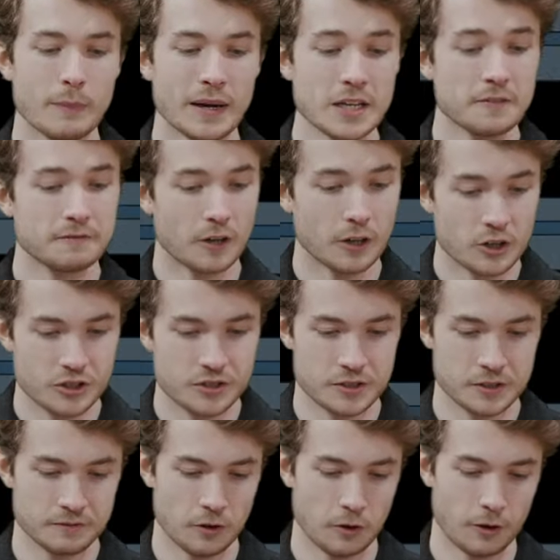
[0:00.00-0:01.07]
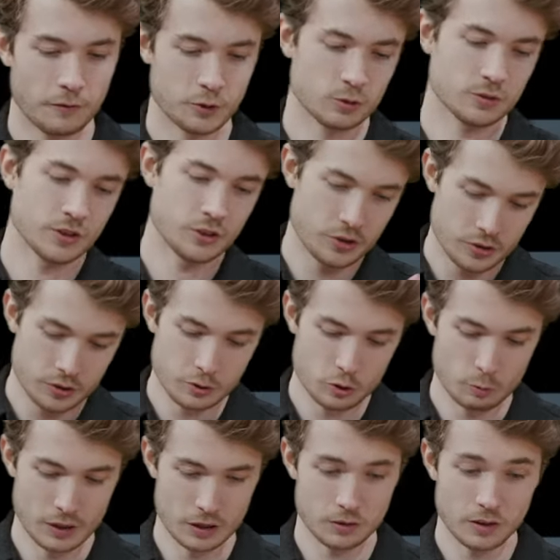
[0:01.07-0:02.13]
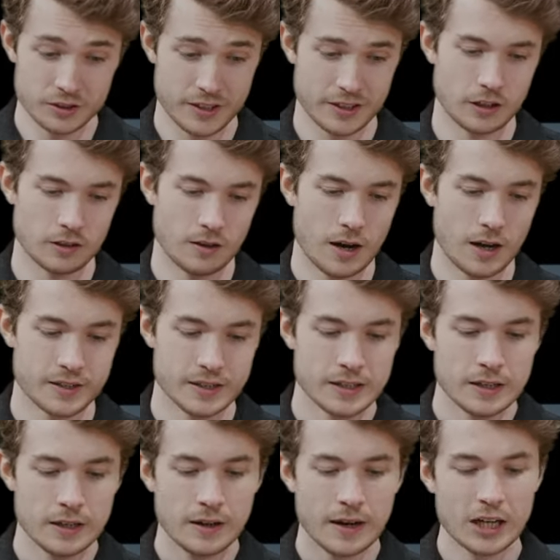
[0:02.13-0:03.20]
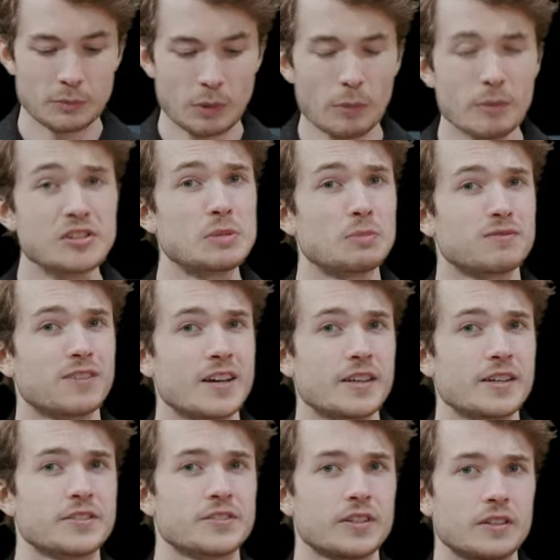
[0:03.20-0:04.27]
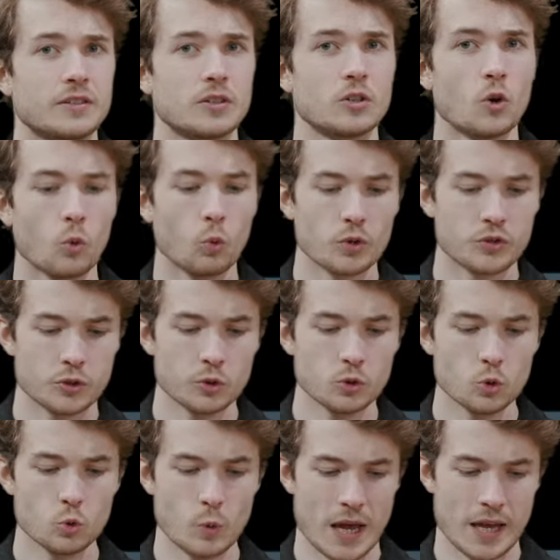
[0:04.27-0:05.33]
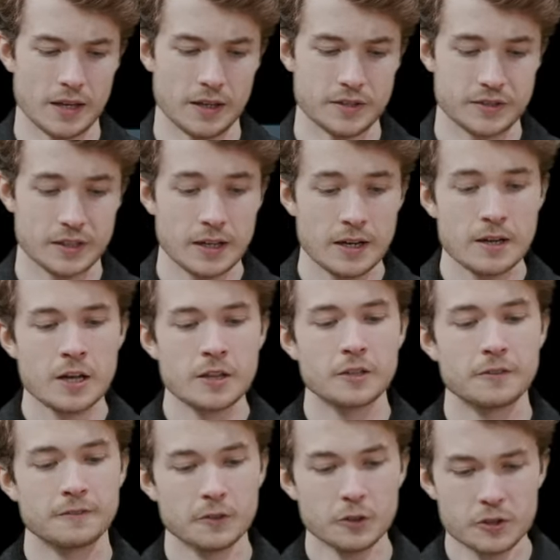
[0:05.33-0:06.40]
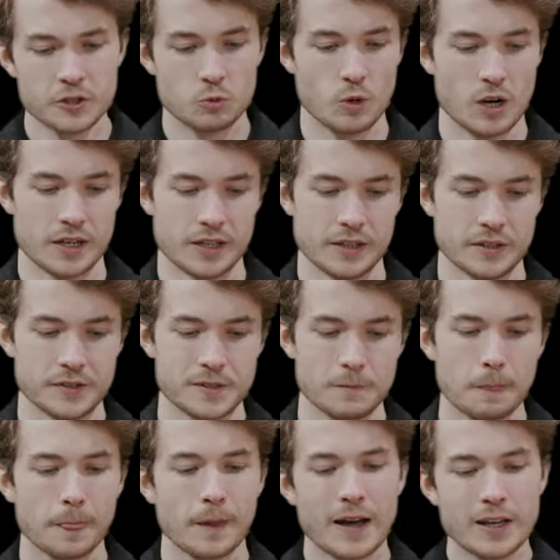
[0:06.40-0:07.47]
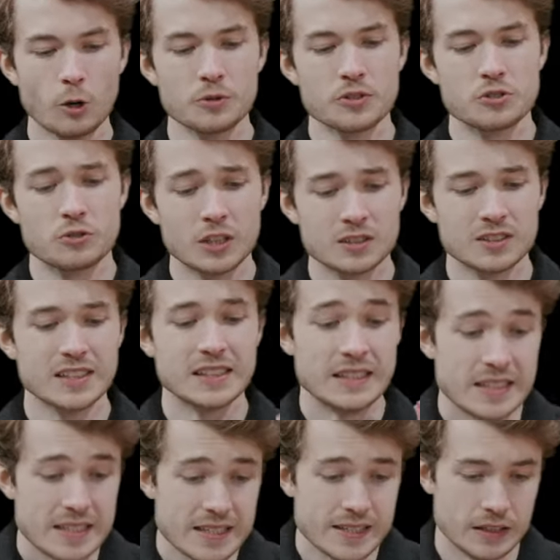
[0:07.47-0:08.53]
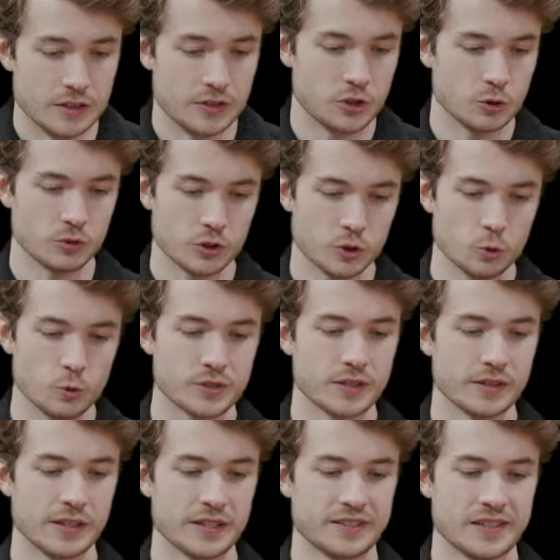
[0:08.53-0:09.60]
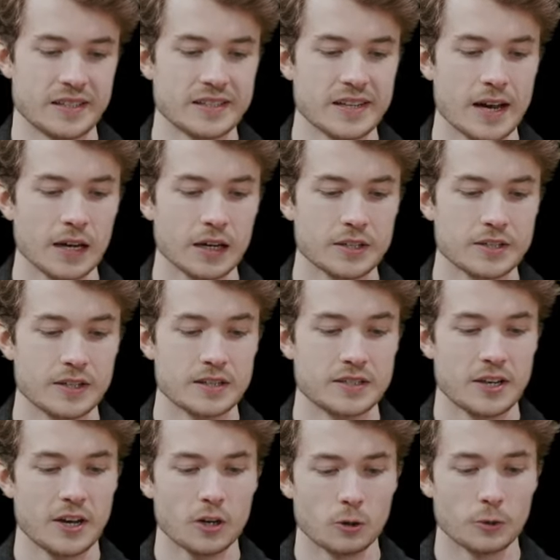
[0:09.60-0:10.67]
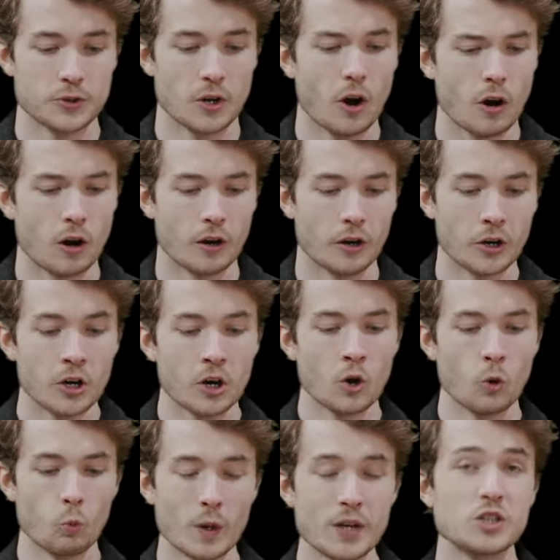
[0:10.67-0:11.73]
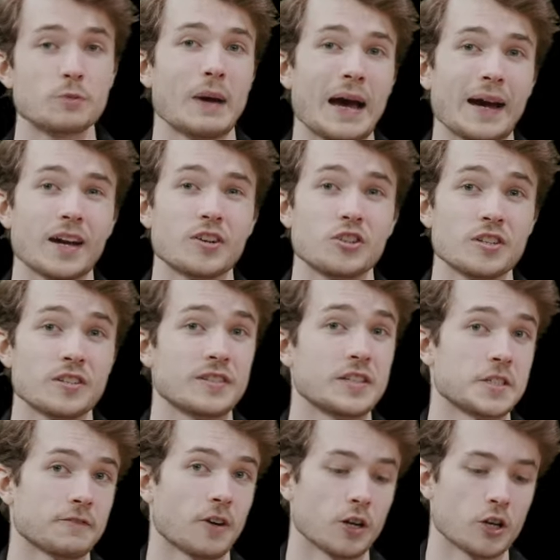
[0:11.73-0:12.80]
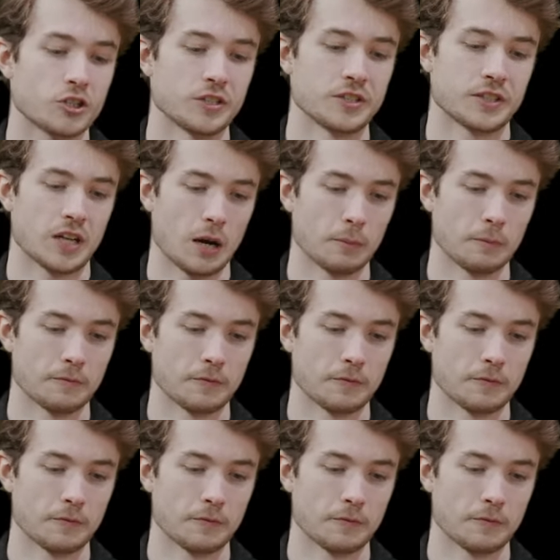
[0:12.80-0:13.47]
many functions involved, really just two, but it looks like a lot. I could probably simplify this in two ways. The first one is I don't strictly need to use this syntax that tells R which packages these functions come